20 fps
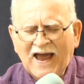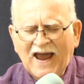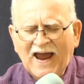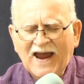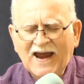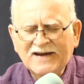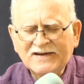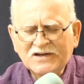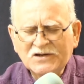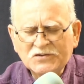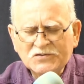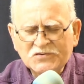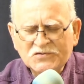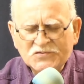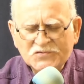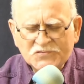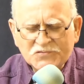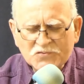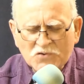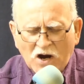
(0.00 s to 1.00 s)
and
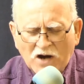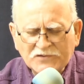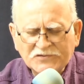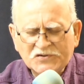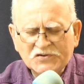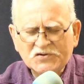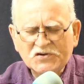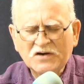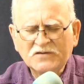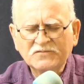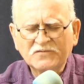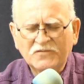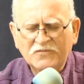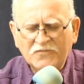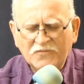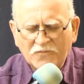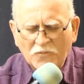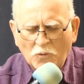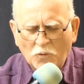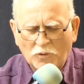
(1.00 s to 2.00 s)
instruction
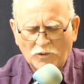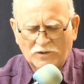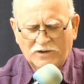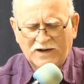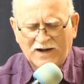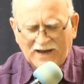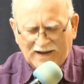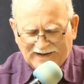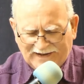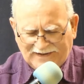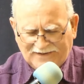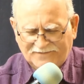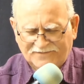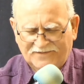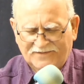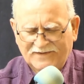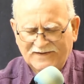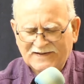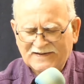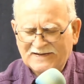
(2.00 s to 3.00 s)
for
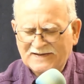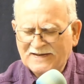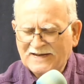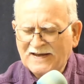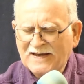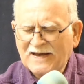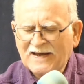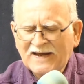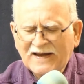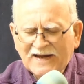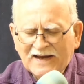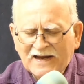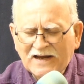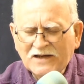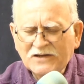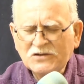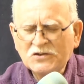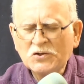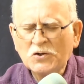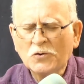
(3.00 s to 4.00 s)
life
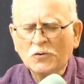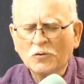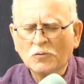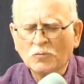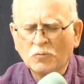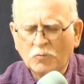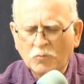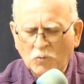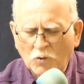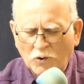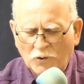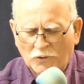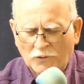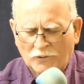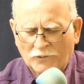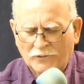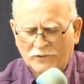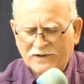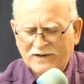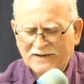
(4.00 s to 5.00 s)
in your
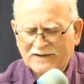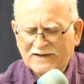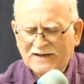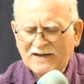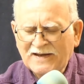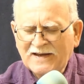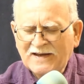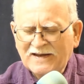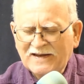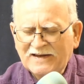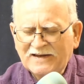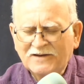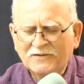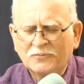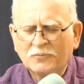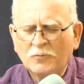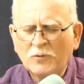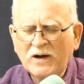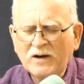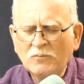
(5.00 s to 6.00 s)
word if
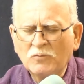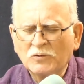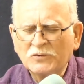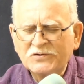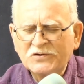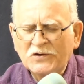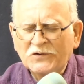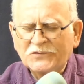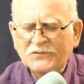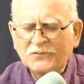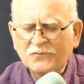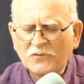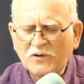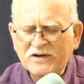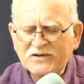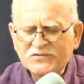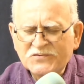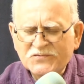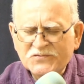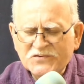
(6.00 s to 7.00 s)
we will just
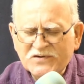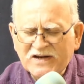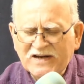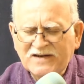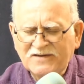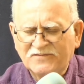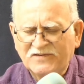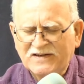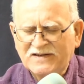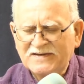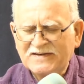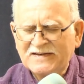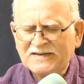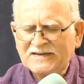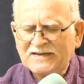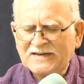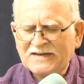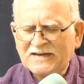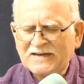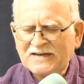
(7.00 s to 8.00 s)
receive it,
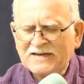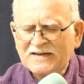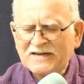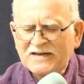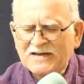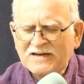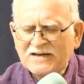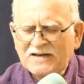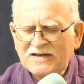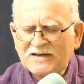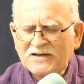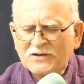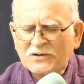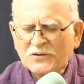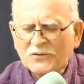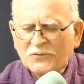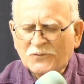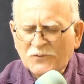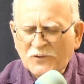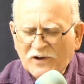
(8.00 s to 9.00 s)

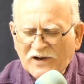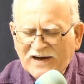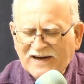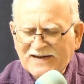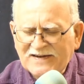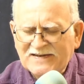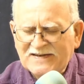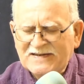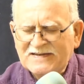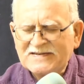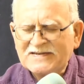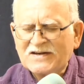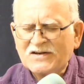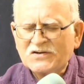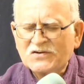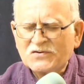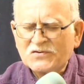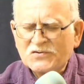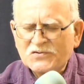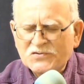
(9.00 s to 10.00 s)
read it,
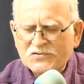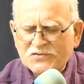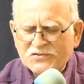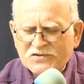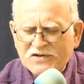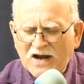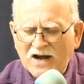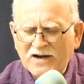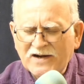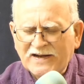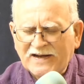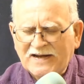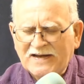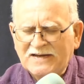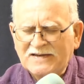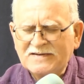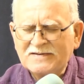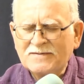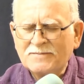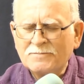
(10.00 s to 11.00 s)
study
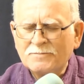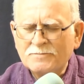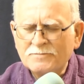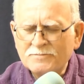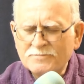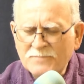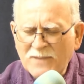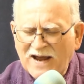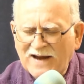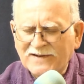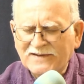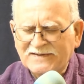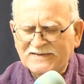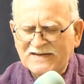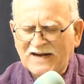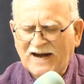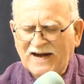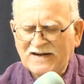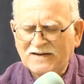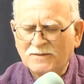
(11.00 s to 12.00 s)
it,
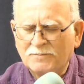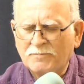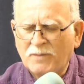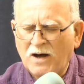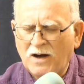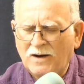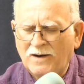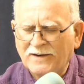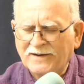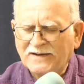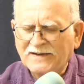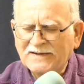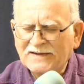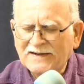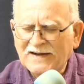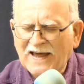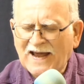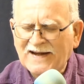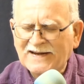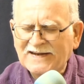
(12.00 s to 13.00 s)
meditate upon it.
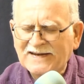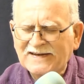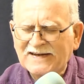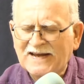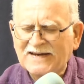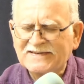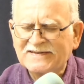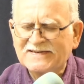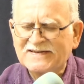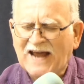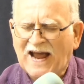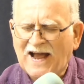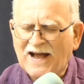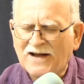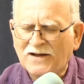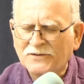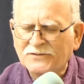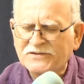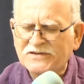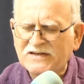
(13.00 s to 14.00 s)
Let it get
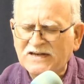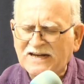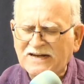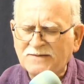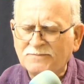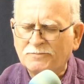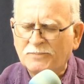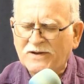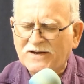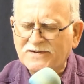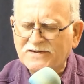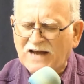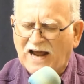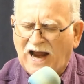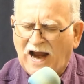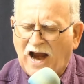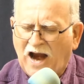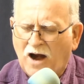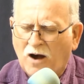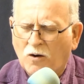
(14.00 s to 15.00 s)
down deep into
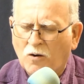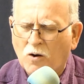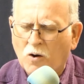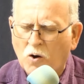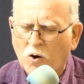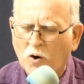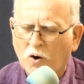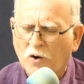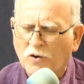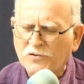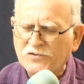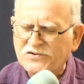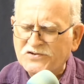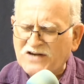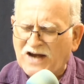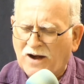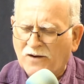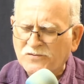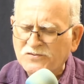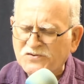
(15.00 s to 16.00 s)
our hearts,
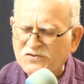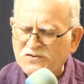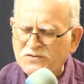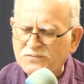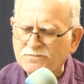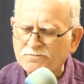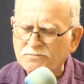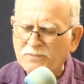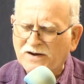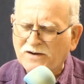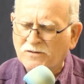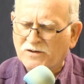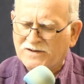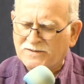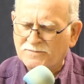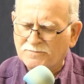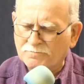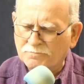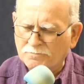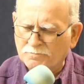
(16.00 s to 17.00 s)
our spirit,
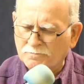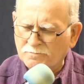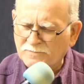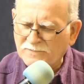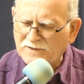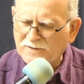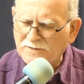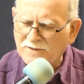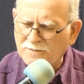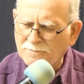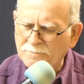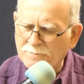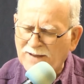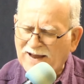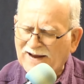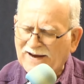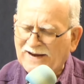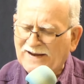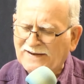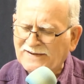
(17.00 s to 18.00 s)

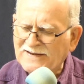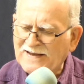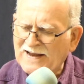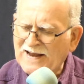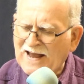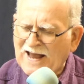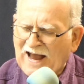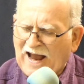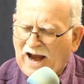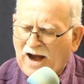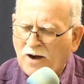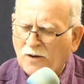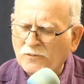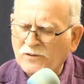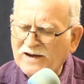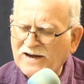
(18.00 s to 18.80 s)
man, our